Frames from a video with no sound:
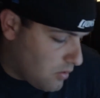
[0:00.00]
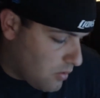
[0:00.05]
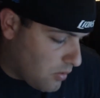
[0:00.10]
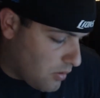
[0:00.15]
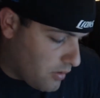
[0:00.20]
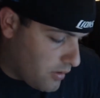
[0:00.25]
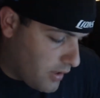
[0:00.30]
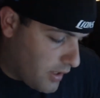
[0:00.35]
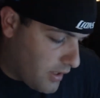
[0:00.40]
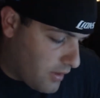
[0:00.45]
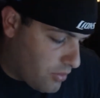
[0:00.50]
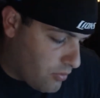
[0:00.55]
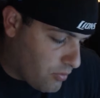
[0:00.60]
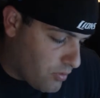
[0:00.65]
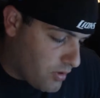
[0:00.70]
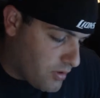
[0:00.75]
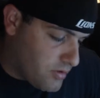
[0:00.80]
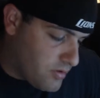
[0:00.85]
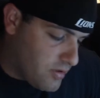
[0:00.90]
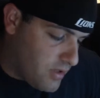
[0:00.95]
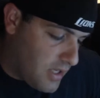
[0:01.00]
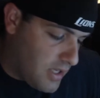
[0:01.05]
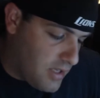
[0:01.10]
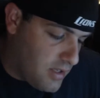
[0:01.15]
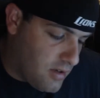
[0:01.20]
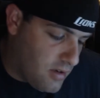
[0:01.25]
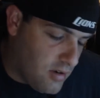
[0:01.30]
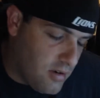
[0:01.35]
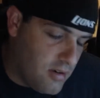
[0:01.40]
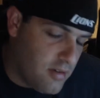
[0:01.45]
Orton had
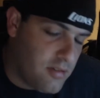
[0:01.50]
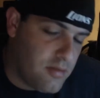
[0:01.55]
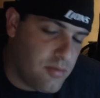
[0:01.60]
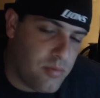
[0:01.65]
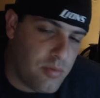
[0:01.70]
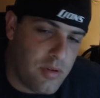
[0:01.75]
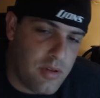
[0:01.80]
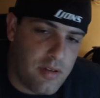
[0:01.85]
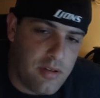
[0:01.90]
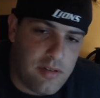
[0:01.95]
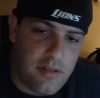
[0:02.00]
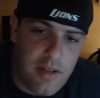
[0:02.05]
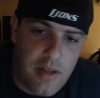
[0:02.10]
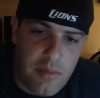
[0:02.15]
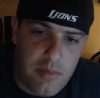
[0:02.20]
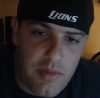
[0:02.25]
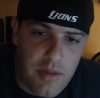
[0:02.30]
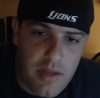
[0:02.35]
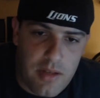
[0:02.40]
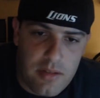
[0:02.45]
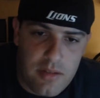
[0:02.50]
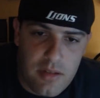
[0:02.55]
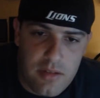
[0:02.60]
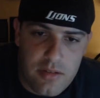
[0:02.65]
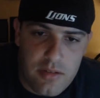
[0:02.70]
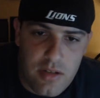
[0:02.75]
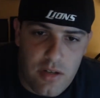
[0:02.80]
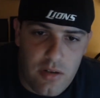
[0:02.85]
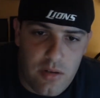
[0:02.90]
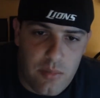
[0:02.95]
308 yards with the same thing,
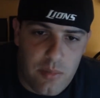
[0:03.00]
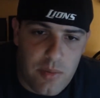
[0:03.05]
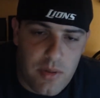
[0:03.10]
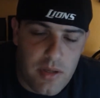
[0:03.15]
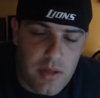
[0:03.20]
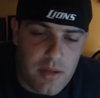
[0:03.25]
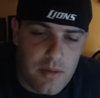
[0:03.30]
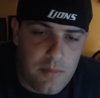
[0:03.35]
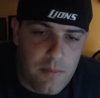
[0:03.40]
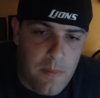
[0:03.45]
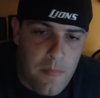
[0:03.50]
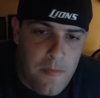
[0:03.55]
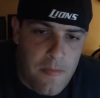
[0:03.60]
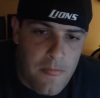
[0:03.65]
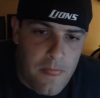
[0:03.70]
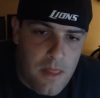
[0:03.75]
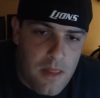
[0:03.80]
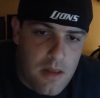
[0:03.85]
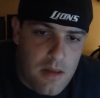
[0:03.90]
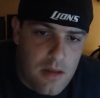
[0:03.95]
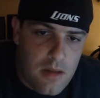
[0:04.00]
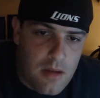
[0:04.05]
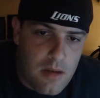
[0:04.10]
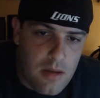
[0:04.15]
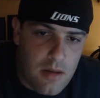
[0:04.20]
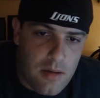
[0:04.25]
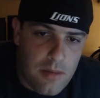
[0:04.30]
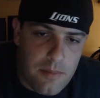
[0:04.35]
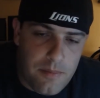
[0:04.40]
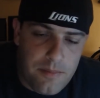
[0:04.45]
touchdown and a pick.
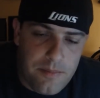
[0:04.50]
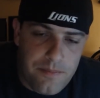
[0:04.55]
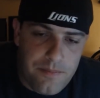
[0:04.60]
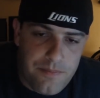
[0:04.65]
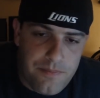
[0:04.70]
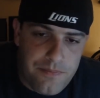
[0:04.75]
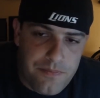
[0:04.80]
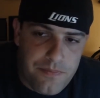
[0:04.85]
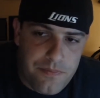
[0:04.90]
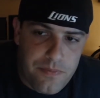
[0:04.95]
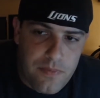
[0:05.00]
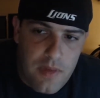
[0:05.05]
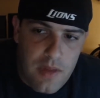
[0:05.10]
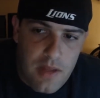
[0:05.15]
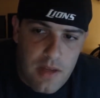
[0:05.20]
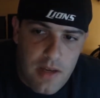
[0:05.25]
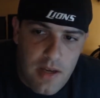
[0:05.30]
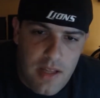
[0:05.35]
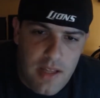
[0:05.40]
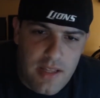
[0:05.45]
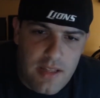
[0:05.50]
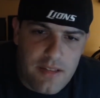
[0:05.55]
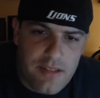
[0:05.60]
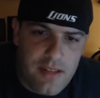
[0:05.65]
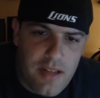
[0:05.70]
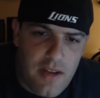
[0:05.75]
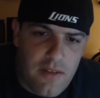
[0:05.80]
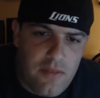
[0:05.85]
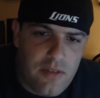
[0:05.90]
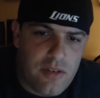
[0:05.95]
I think
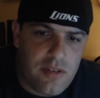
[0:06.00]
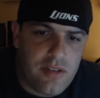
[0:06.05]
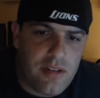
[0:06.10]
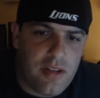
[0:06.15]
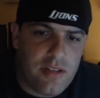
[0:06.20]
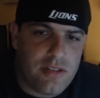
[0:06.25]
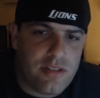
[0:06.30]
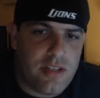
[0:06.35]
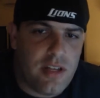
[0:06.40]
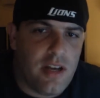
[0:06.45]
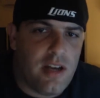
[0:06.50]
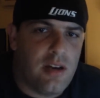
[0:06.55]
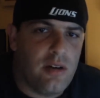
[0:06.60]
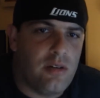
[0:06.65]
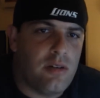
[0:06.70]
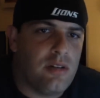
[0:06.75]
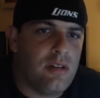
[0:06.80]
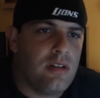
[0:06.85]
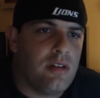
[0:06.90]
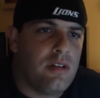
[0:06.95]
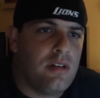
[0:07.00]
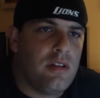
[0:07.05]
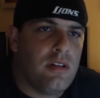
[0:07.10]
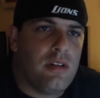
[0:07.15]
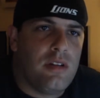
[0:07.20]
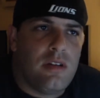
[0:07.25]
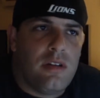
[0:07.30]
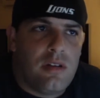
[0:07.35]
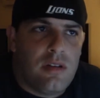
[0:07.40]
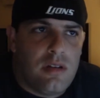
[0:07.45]
Stafford's touchdown,
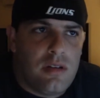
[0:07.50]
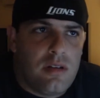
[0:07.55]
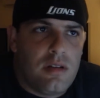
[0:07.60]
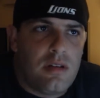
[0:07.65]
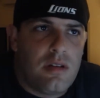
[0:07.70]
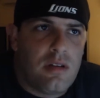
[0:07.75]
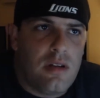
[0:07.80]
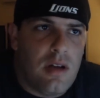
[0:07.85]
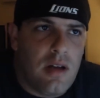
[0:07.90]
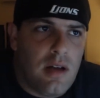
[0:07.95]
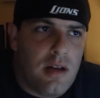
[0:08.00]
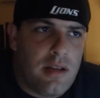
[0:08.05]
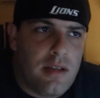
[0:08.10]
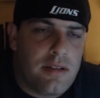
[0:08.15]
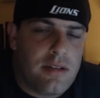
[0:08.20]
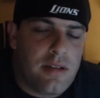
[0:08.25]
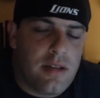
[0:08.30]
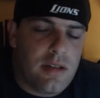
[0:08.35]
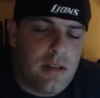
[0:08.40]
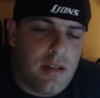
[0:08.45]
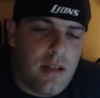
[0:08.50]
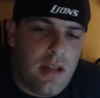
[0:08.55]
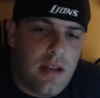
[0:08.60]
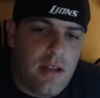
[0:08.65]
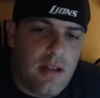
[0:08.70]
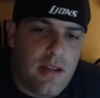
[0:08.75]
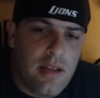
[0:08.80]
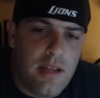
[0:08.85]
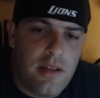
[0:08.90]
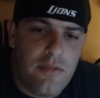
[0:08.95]
he's getting a
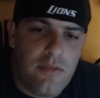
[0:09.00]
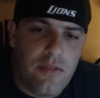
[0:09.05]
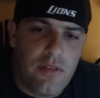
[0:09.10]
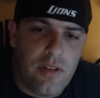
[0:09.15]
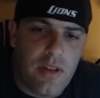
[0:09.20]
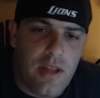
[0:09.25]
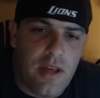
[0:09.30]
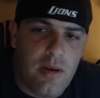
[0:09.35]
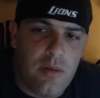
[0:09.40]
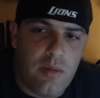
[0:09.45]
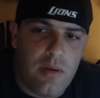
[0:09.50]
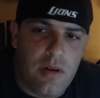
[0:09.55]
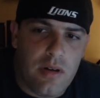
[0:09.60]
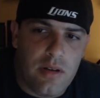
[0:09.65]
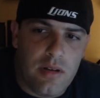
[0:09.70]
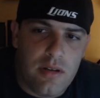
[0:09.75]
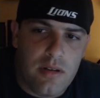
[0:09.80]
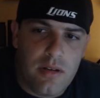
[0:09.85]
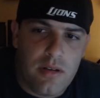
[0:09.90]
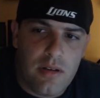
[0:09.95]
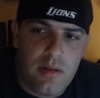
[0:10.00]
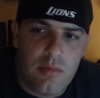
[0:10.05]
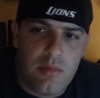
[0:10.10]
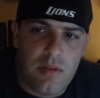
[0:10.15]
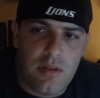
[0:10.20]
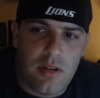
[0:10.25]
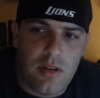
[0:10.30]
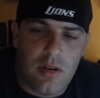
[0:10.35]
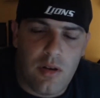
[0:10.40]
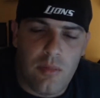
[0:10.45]
lot of heat for that one. He
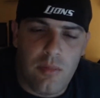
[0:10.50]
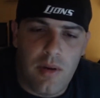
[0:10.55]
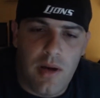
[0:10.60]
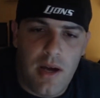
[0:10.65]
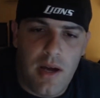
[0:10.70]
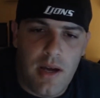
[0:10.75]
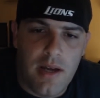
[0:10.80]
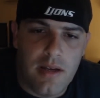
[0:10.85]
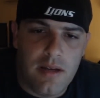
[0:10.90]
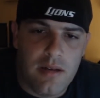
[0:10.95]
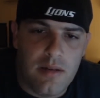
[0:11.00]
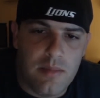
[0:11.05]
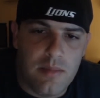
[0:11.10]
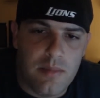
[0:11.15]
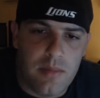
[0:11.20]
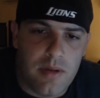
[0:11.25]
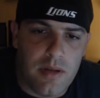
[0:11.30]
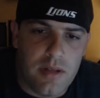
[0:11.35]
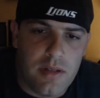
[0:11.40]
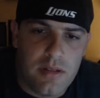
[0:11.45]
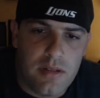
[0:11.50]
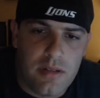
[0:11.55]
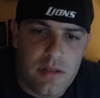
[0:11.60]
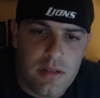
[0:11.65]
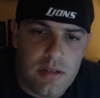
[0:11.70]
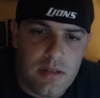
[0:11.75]
was a little behind him, but